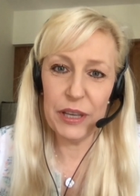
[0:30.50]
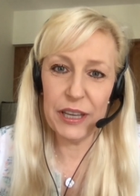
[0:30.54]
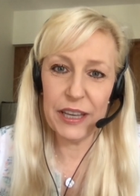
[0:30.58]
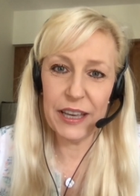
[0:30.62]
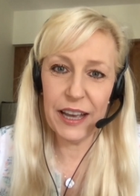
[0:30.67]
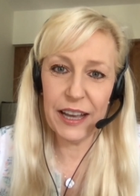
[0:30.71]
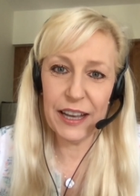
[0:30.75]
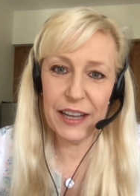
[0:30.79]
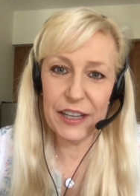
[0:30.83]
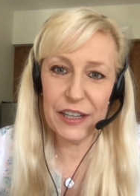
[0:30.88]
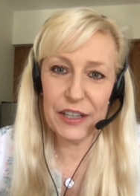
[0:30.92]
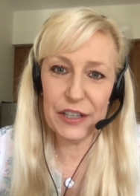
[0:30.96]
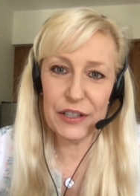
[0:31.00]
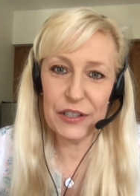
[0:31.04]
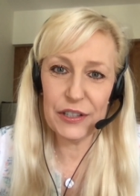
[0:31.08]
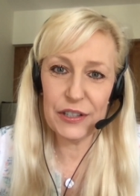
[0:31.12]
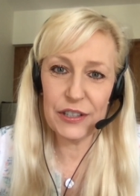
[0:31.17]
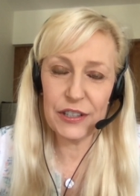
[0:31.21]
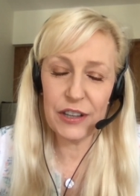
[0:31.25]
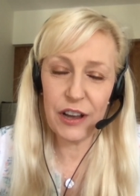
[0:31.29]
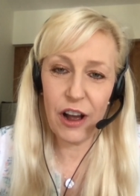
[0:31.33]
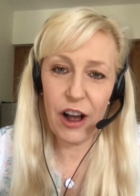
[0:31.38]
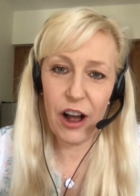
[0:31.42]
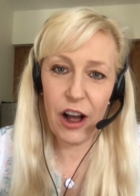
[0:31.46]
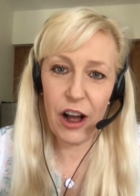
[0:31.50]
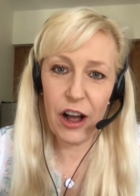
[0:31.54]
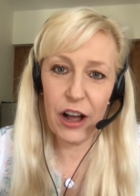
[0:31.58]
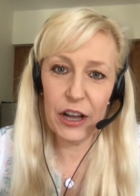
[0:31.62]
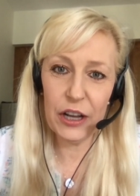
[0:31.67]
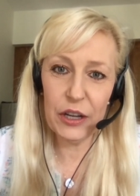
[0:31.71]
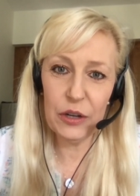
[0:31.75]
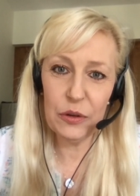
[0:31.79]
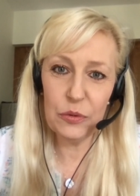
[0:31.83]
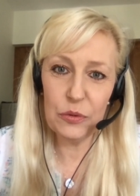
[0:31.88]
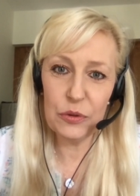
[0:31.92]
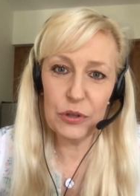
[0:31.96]
because
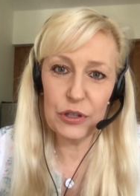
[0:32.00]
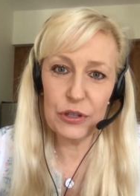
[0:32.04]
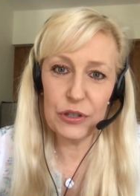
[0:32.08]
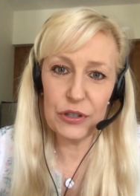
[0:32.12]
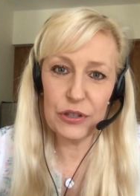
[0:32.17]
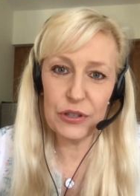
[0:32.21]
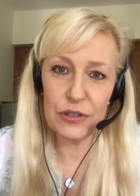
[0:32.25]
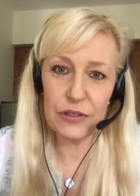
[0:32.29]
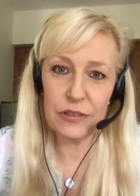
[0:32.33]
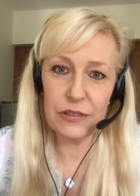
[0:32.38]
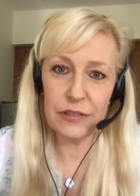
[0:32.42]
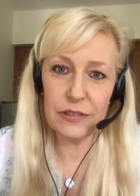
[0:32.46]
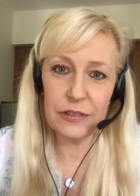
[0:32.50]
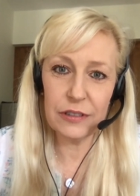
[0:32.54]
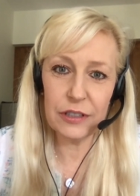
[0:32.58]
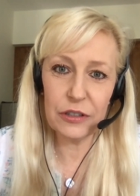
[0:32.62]
I was